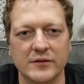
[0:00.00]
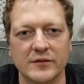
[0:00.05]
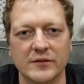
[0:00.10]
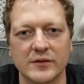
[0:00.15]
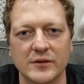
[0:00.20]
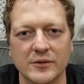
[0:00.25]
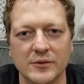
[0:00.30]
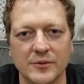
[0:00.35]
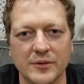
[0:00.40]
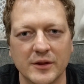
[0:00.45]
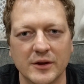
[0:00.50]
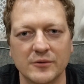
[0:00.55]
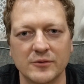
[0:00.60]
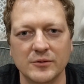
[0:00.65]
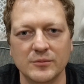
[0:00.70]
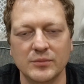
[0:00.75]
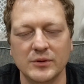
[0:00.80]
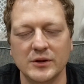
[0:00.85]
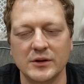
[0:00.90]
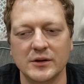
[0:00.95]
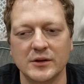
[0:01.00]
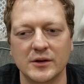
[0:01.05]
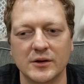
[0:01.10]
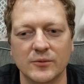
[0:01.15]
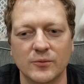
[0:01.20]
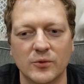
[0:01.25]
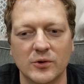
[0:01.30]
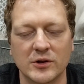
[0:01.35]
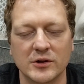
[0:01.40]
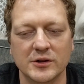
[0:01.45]
So that would be
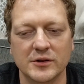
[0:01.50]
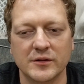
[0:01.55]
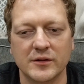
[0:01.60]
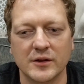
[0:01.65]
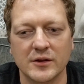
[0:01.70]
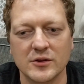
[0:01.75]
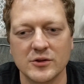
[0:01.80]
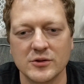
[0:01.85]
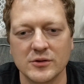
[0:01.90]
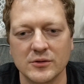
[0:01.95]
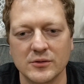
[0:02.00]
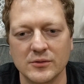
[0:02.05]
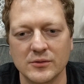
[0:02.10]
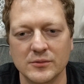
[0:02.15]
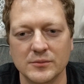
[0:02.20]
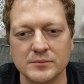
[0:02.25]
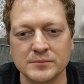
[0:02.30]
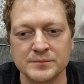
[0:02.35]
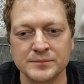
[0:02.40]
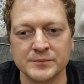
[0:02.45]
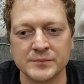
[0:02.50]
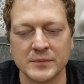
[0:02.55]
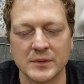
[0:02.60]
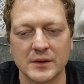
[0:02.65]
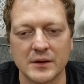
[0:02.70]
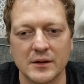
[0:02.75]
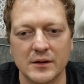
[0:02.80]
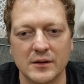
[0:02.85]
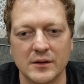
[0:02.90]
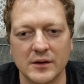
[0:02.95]
a wallet that you
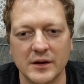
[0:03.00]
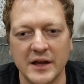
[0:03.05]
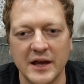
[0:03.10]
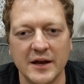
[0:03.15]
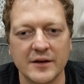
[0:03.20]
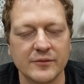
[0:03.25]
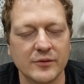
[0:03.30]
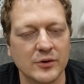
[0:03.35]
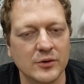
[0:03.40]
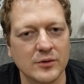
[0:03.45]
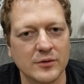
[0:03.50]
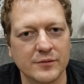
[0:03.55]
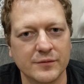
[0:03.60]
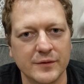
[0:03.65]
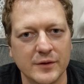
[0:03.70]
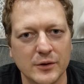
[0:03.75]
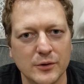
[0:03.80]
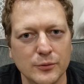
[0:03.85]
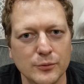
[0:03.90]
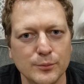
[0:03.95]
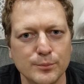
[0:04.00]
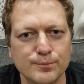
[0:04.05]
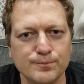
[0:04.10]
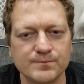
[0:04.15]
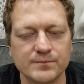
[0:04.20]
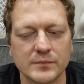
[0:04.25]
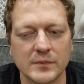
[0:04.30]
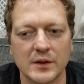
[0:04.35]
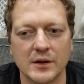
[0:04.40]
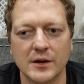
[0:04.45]
have on your phone,
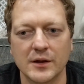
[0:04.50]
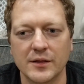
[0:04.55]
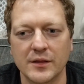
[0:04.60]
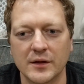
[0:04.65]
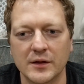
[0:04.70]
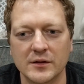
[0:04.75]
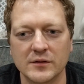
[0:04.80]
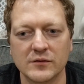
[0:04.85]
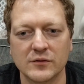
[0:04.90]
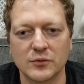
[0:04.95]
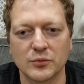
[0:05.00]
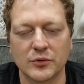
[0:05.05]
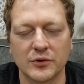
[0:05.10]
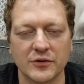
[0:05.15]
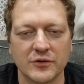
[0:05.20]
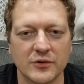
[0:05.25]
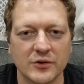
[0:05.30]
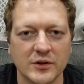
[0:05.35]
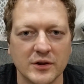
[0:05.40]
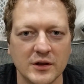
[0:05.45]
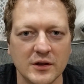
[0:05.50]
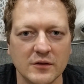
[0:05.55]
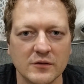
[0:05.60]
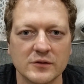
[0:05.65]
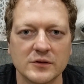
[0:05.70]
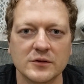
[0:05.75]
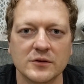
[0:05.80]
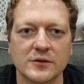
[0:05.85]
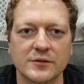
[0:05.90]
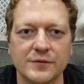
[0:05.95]
that stores your
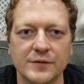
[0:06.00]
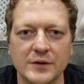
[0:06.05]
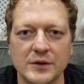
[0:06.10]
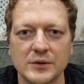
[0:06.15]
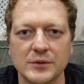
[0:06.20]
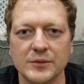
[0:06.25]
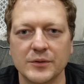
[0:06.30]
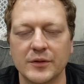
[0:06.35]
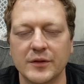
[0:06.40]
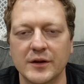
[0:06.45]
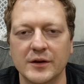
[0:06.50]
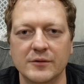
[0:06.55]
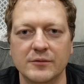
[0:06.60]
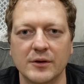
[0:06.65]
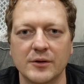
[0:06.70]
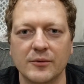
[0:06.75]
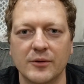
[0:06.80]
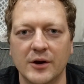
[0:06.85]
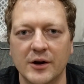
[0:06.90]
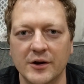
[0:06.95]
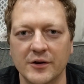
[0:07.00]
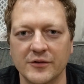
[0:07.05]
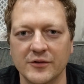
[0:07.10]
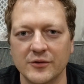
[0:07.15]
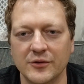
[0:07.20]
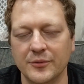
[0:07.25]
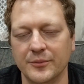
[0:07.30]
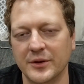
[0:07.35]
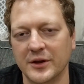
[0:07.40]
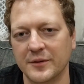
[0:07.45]
keys on your phone, that requires
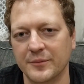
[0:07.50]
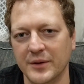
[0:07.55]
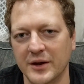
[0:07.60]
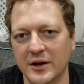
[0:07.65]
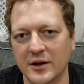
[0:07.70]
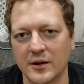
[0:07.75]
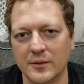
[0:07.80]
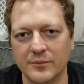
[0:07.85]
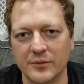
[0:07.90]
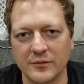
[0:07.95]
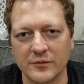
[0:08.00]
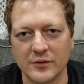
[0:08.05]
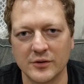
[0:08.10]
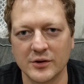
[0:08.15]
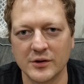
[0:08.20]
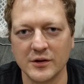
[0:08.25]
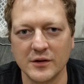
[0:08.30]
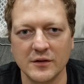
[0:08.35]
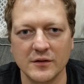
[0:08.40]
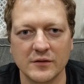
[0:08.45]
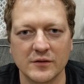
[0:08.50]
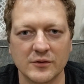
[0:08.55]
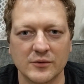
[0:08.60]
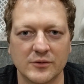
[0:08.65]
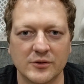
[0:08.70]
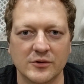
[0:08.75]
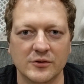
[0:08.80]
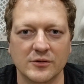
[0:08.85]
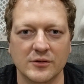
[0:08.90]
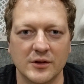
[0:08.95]
you to make backup of your keys and
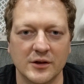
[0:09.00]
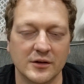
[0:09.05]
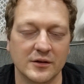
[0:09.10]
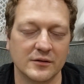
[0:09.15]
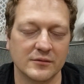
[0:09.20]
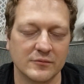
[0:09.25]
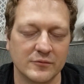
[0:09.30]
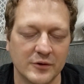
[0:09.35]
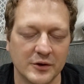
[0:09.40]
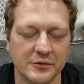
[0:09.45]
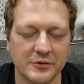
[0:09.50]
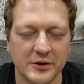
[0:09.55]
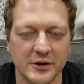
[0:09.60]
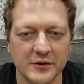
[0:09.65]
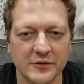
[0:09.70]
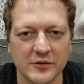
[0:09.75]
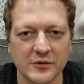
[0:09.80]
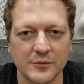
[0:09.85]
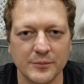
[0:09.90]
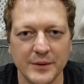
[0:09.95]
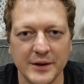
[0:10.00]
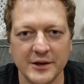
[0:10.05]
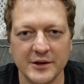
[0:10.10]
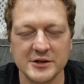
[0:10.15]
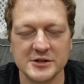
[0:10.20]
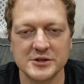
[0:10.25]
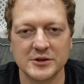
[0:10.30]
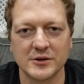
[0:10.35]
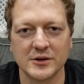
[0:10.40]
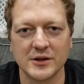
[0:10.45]
requires you to
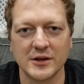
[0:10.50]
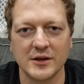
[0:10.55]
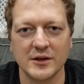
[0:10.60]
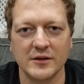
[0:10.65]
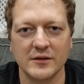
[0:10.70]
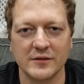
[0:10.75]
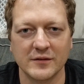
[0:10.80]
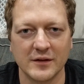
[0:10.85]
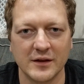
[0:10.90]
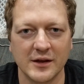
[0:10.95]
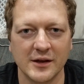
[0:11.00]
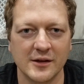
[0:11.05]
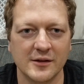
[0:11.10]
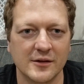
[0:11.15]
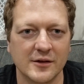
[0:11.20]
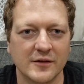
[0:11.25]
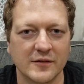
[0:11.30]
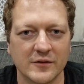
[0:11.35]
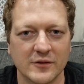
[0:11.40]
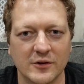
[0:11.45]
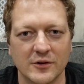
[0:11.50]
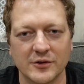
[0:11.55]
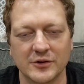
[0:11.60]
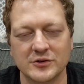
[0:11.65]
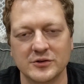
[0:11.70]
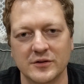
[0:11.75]
manage your keys, and does all the